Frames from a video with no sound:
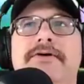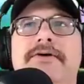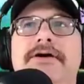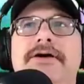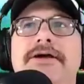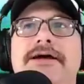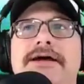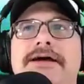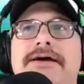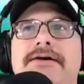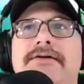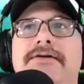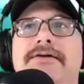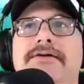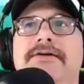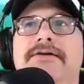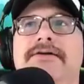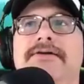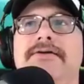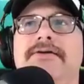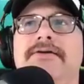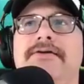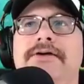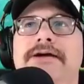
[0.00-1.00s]
Oh yeah.
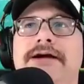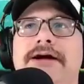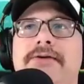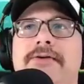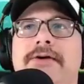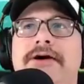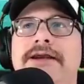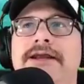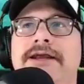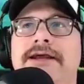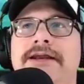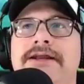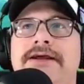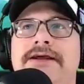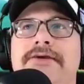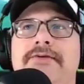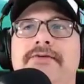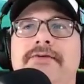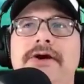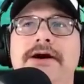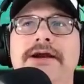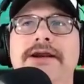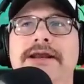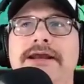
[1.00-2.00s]
We got one hit in.
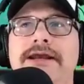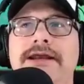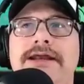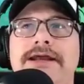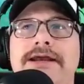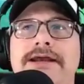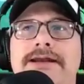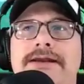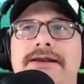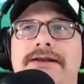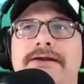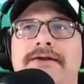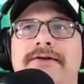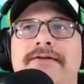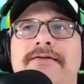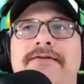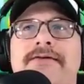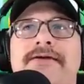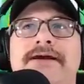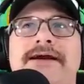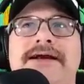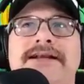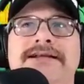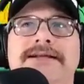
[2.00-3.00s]
One hit in!
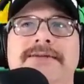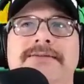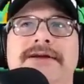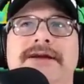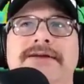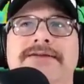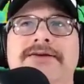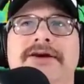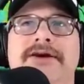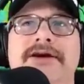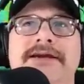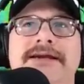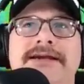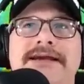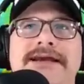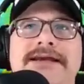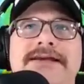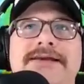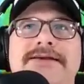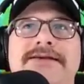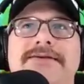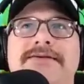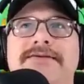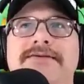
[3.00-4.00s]
That's sometimes all you
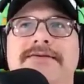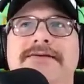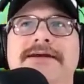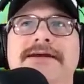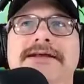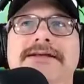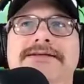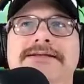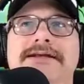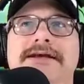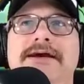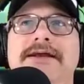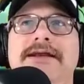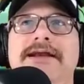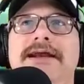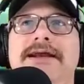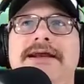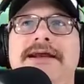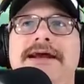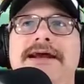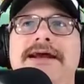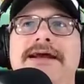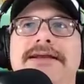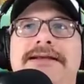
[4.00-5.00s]
get. That's all
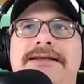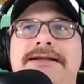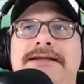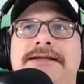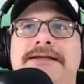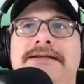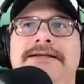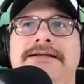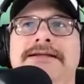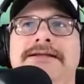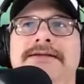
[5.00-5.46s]
you get.